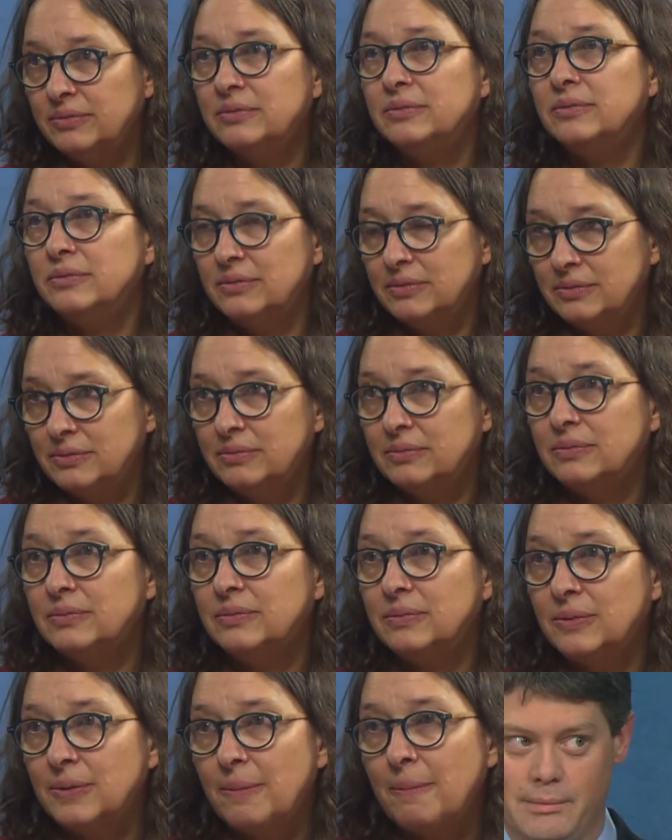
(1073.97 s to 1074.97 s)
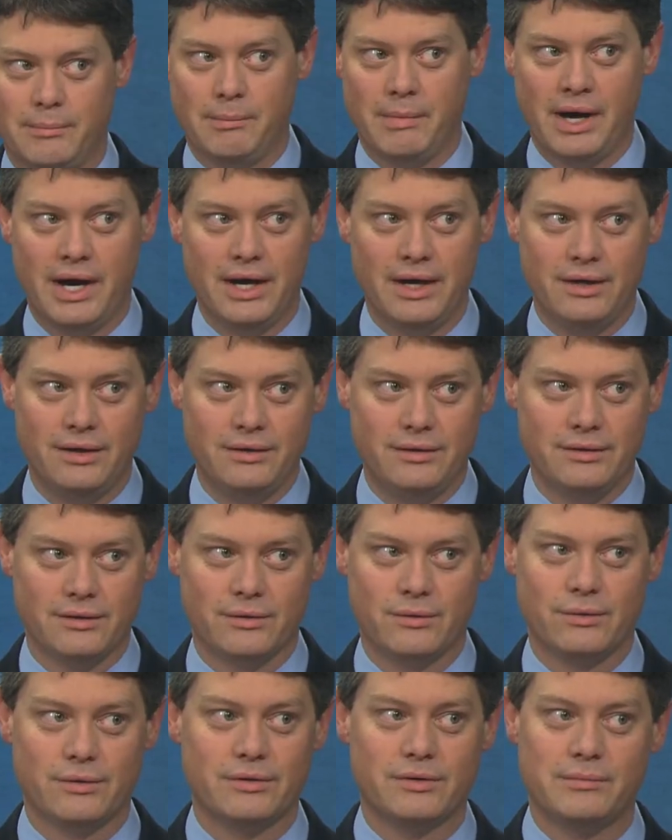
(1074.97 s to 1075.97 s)
And you're talking about a mile, a
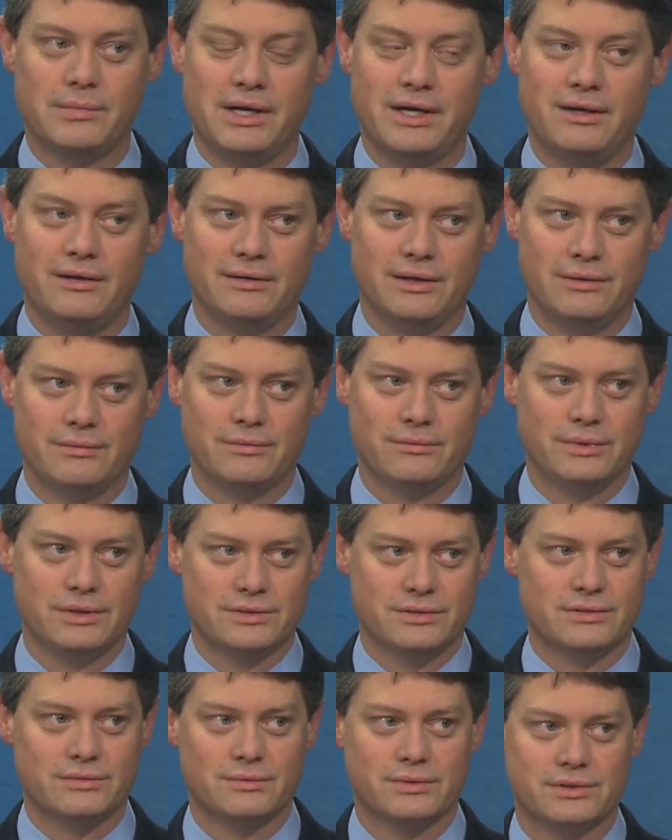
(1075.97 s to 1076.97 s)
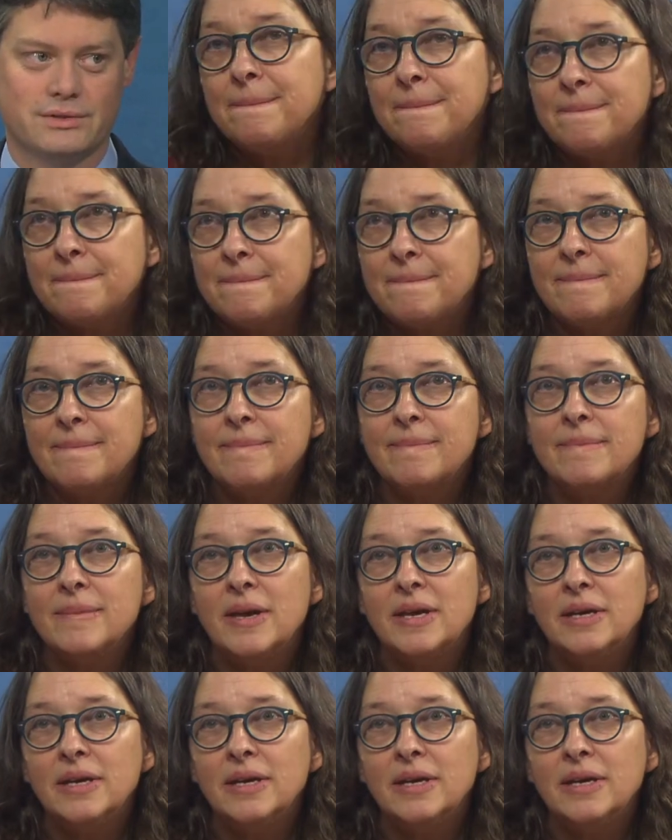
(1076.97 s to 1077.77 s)
quarter mile. what's what's close?